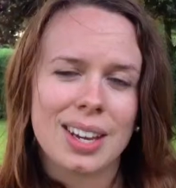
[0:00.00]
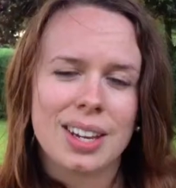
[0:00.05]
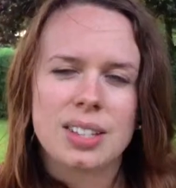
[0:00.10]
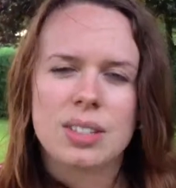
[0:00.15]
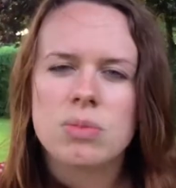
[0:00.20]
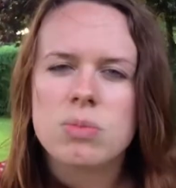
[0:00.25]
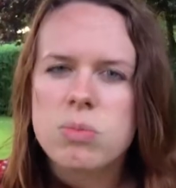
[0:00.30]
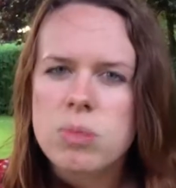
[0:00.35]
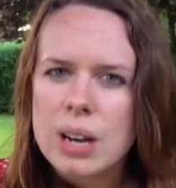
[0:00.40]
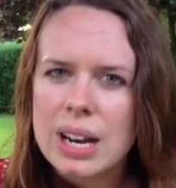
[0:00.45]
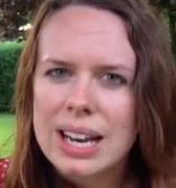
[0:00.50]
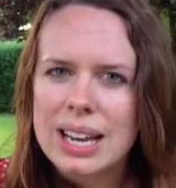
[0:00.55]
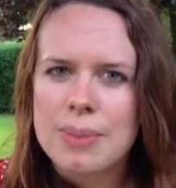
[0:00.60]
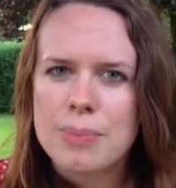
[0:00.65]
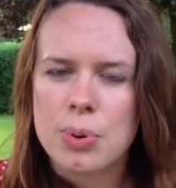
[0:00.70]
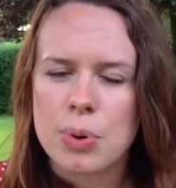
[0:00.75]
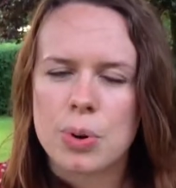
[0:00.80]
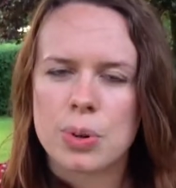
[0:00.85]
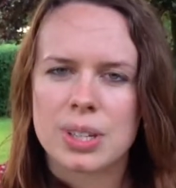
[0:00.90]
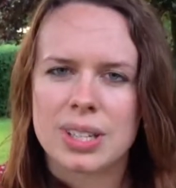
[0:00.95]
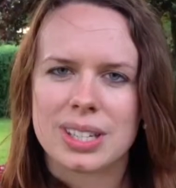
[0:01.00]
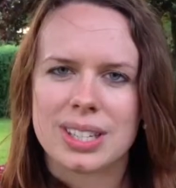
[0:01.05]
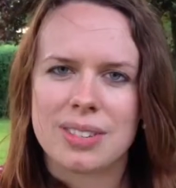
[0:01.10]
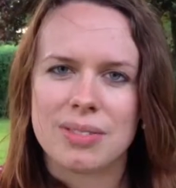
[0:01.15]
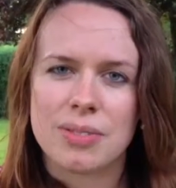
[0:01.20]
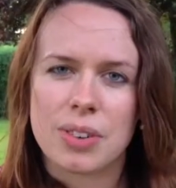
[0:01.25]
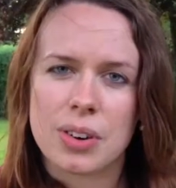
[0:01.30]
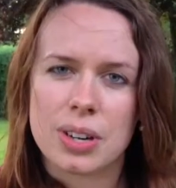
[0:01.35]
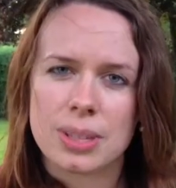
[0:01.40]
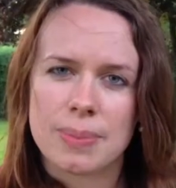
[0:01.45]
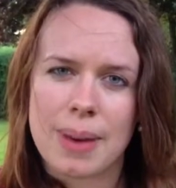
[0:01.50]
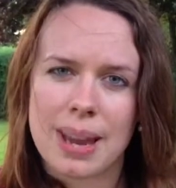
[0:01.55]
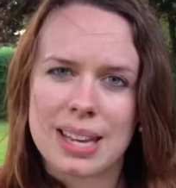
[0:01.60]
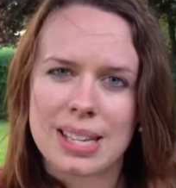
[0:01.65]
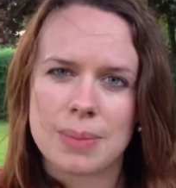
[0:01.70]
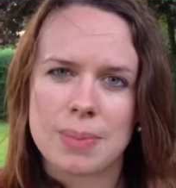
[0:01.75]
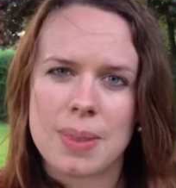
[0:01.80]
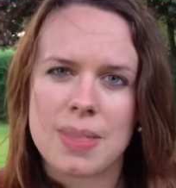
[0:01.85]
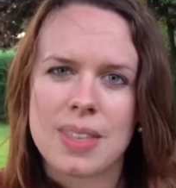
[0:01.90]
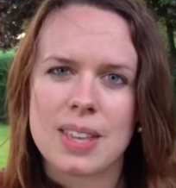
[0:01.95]
It's really important in forest
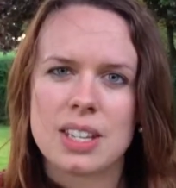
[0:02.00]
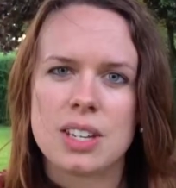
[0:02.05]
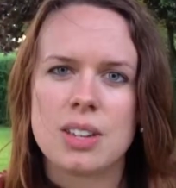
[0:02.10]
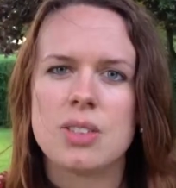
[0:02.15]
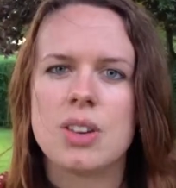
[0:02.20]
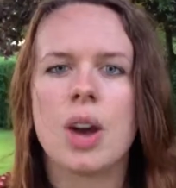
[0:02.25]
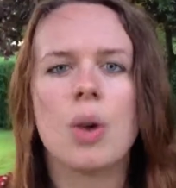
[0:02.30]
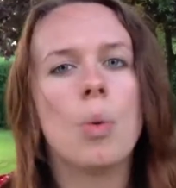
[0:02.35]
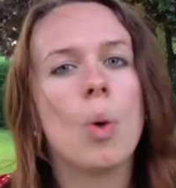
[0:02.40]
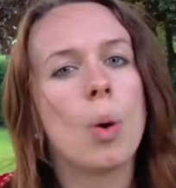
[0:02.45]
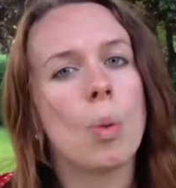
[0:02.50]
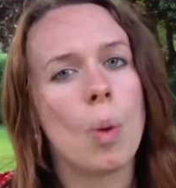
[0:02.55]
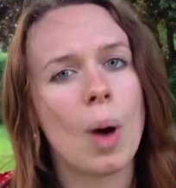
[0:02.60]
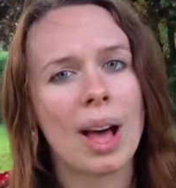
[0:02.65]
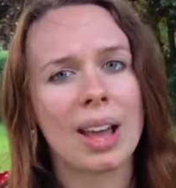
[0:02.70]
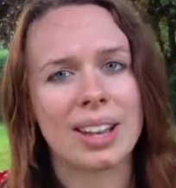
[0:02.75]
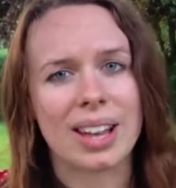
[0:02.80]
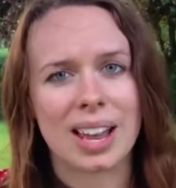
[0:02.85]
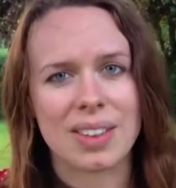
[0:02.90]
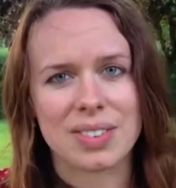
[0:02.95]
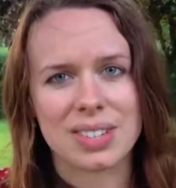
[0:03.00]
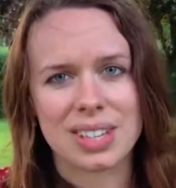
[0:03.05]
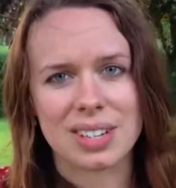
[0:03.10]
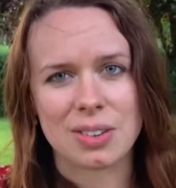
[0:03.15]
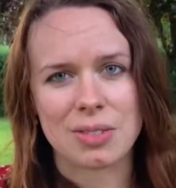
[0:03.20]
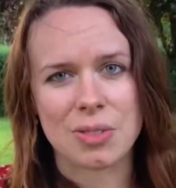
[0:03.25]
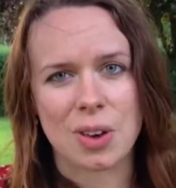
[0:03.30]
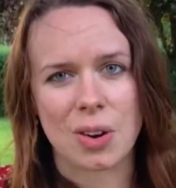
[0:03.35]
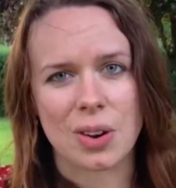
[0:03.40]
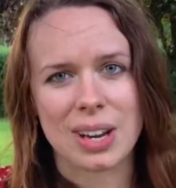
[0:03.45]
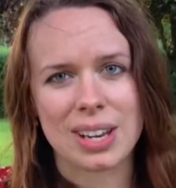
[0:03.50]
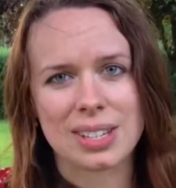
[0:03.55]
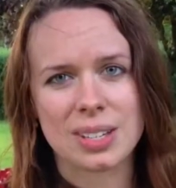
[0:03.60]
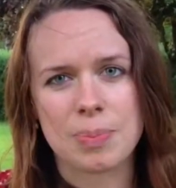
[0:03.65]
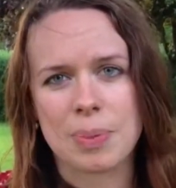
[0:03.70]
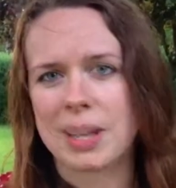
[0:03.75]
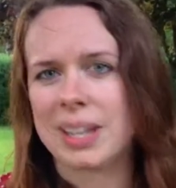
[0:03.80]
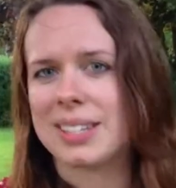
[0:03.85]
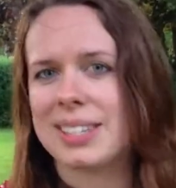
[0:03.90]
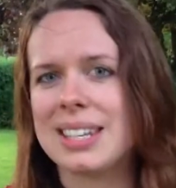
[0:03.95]
management that you know what wildlife is in your
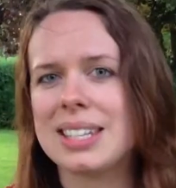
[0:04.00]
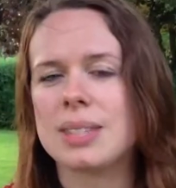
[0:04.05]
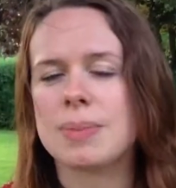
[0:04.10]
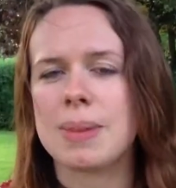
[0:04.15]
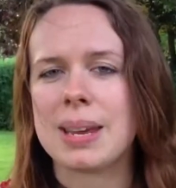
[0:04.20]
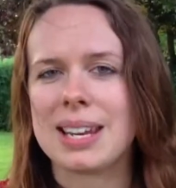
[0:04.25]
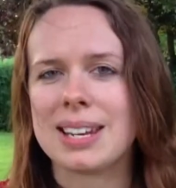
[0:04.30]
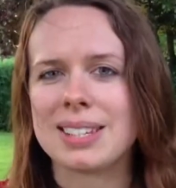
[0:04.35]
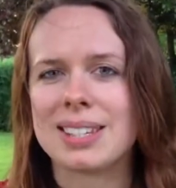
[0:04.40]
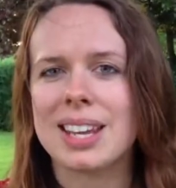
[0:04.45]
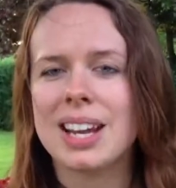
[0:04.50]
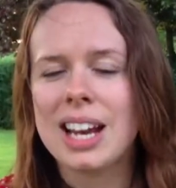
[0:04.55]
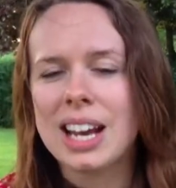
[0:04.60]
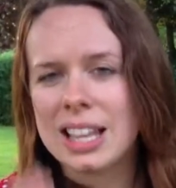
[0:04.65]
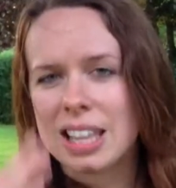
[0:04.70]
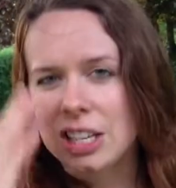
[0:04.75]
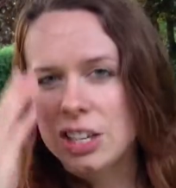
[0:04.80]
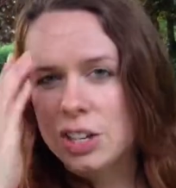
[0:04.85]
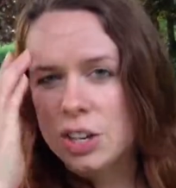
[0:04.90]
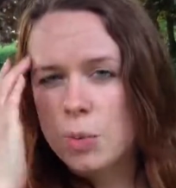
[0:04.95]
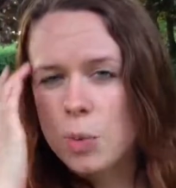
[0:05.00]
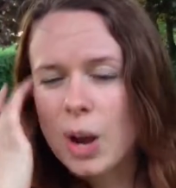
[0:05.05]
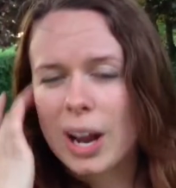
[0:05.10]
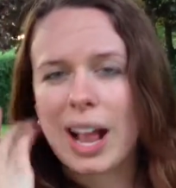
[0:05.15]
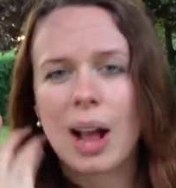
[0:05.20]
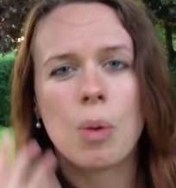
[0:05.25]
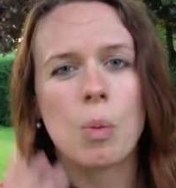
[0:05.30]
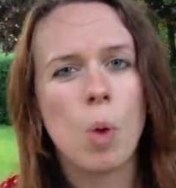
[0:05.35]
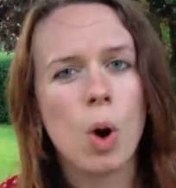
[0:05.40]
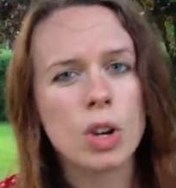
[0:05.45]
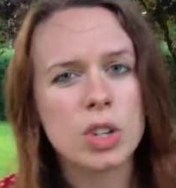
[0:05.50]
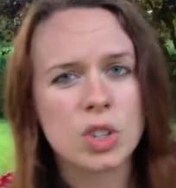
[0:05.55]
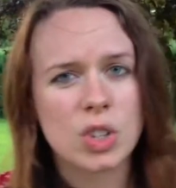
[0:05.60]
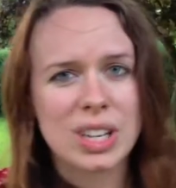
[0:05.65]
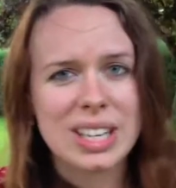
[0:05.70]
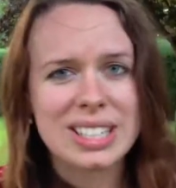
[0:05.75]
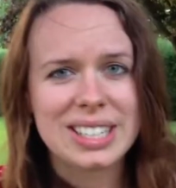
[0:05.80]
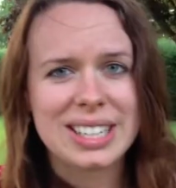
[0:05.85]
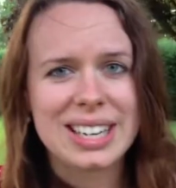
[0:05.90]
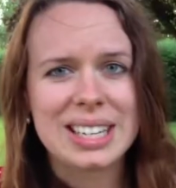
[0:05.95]
forest, because this means that you can work out what
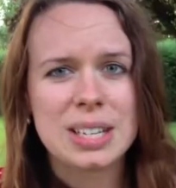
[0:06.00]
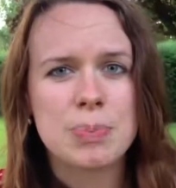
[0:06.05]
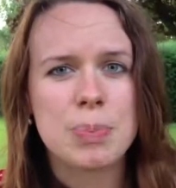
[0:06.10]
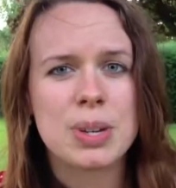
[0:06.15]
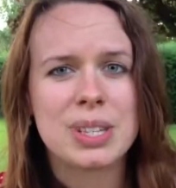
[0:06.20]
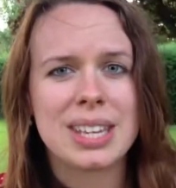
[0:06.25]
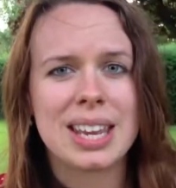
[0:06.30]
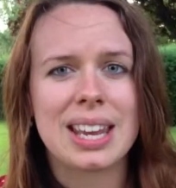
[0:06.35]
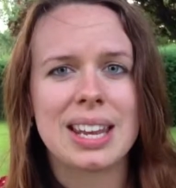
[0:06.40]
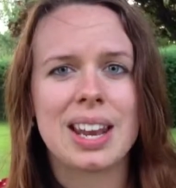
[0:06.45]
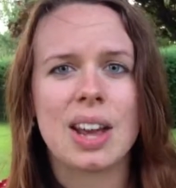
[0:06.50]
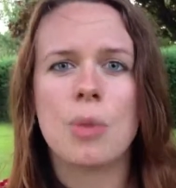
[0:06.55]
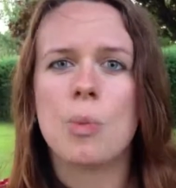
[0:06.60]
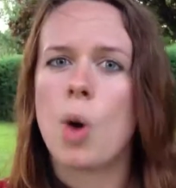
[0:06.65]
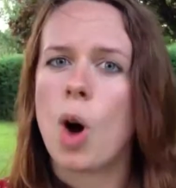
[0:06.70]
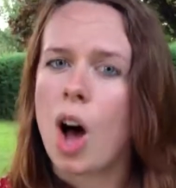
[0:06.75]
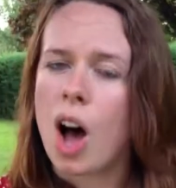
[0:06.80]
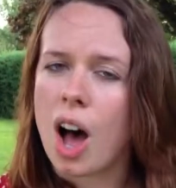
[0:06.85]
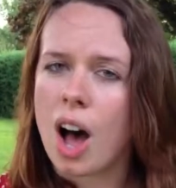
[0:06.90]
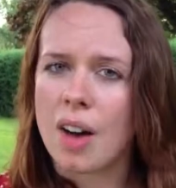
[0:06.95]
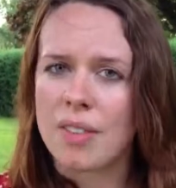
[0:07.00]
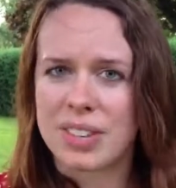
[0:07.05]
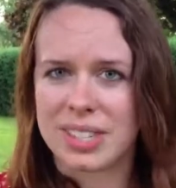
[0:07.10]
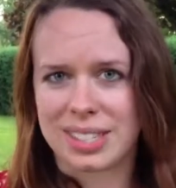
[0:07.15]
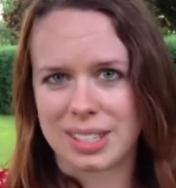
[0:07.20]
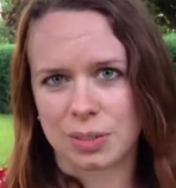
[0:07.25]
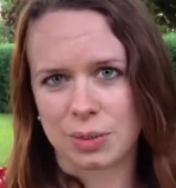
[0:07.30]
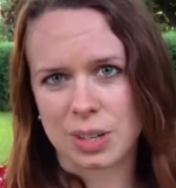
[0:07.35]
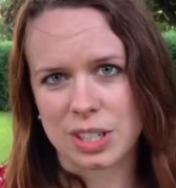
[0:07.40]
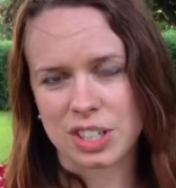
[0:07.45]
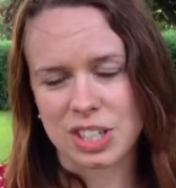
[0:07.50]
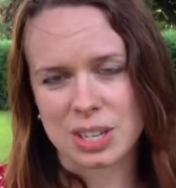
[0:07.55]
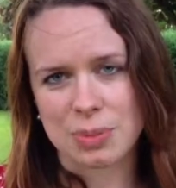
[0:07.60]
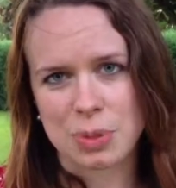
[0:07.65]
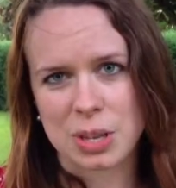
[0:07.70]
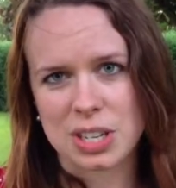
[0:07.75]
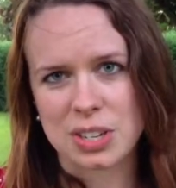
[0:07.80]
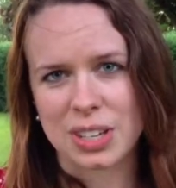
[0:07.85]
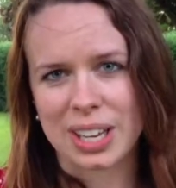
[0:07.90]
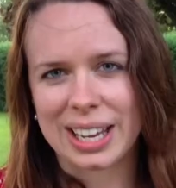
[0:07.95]
trees you need to put in and what harvesting regime
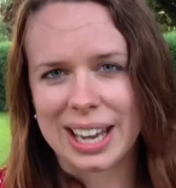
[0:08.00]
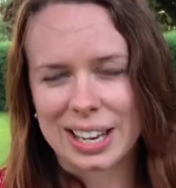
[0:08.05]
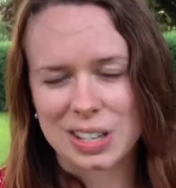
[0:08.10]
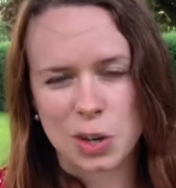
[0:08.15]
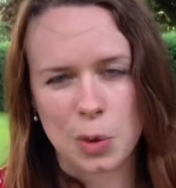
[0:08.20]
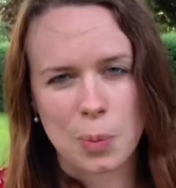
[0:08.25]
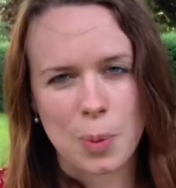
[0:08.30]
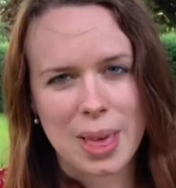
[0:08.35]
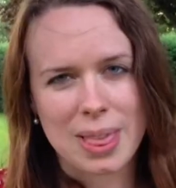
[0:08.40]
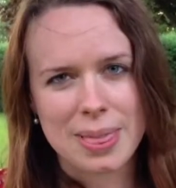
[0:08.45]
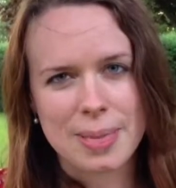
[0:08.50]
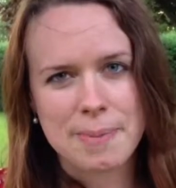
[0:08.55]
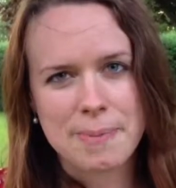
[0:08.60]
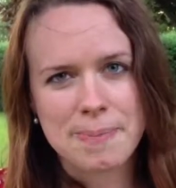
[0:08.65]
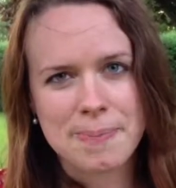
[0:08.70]
that you can get on with.